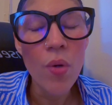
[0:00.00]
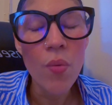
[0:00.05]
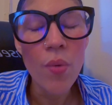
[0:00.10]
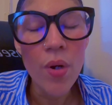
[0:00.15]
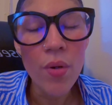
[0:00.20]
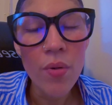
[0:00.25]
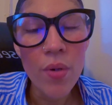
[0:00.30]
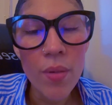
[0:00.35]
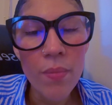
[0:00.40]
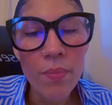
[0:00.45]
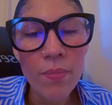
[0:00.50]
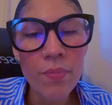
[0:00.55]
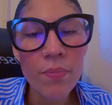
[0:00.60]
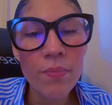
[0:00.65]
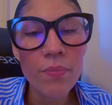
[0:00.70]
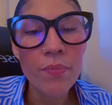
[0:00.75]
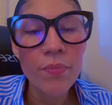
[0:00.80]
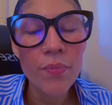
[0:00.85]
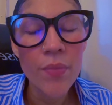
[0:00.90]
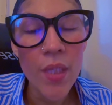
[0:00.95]
You are welcome
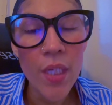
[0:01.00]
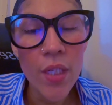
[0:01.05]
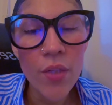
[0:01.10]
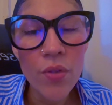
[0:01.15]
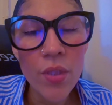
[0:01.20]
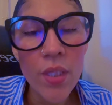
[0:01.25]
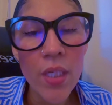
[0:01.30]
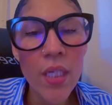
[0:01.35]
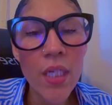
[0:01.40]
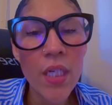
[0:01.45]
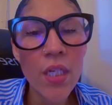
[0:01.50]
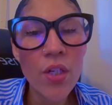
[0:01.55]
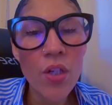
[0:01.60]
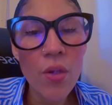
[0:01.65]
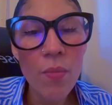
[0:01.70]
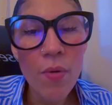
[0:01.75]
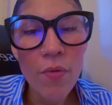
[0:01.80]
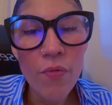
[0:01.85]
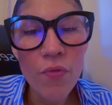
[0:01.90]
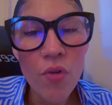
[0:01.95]
into the
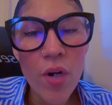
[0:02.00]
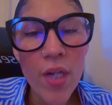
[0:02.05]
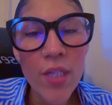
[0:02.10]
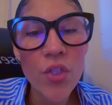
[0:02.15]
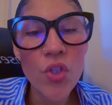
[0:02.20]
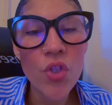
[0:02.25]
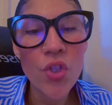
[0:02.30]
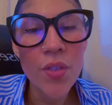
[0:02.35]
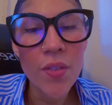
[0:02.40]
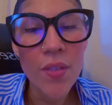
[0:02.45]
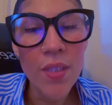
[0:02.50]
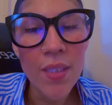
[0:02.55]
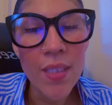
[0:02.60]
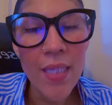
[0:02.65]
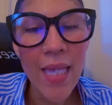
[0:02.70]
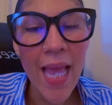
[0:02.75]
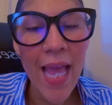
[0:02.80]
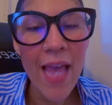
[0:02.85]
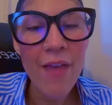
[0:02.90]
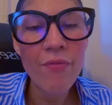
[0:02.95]
kingdom of Christ
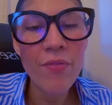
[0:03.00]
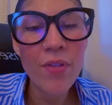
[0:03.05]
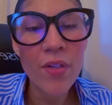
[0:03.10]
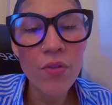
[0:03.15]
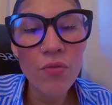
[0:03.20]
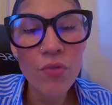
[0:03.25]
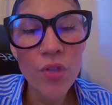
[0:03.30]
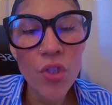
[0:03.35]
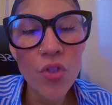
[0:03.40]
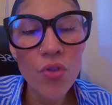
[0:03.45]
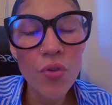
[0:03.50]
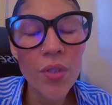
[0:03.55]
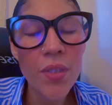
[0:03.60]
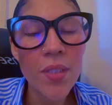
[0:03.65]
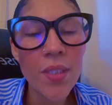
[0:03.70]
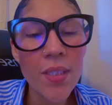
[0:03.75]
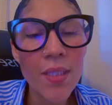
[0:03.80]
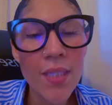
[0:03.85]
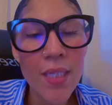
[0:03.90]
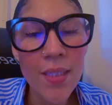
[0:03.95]
Jesus. Heaven
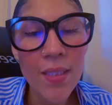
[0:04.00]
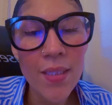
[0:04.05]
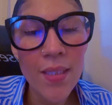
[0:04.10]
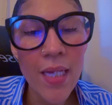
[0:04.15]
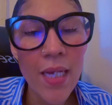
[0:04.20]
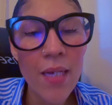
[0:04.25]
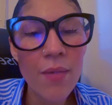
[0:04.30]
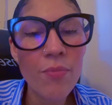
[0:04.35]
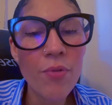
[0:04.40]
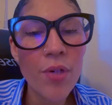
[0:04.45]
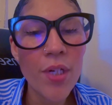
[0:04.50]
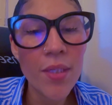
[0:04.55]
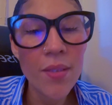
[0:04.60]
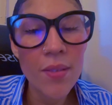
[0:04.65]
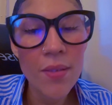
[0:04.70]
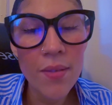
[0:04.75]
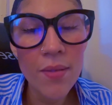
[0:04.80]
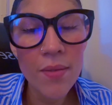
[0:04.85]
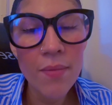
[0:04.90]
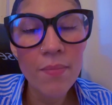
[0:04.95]
rejoices and
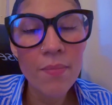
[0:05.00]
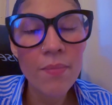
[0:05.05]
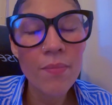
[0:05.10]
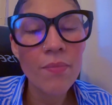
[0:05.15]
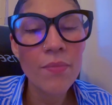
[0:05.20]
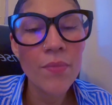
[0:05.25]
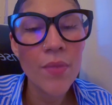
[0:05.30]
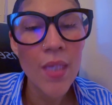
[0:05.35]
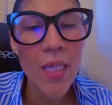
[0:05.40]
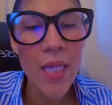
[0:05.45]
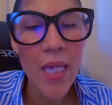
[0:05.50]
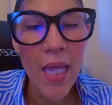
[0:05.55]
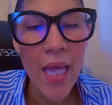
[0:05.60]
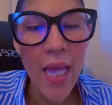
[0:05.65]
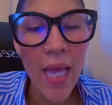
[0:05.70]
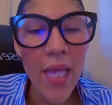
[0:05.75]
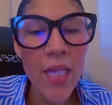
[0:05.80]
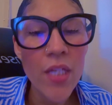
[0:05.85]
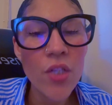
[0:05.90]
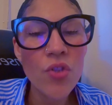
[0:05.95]
celebrates.
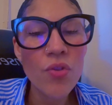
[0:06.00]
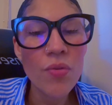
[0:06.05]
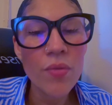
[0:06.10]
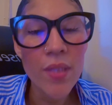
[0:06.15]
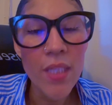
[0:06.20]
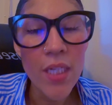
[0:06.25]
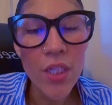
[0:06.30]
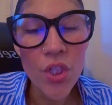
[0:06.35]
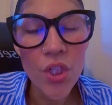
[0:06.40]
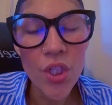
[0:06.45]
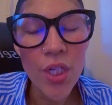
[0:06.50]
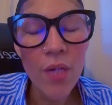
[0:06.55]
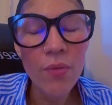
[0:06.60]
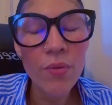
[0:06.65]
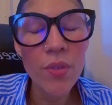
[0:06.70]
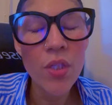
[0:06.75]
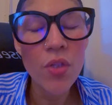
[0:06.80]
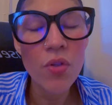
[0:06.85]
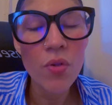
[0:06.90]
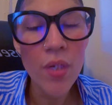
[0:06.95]
Angels are
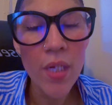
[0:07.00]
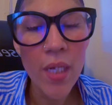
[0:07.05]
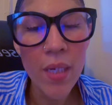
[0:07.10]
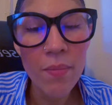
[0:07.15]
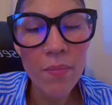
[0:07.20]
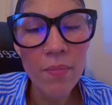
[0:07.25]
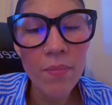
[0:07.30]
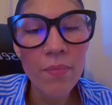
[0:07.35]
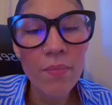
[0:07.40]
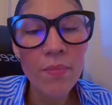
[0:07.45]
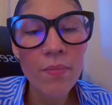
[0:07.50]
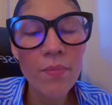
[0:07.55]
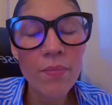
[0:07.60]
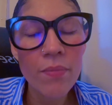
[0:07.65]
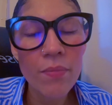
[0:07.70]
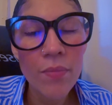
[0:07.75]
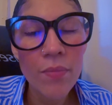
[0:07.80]
shouting your name.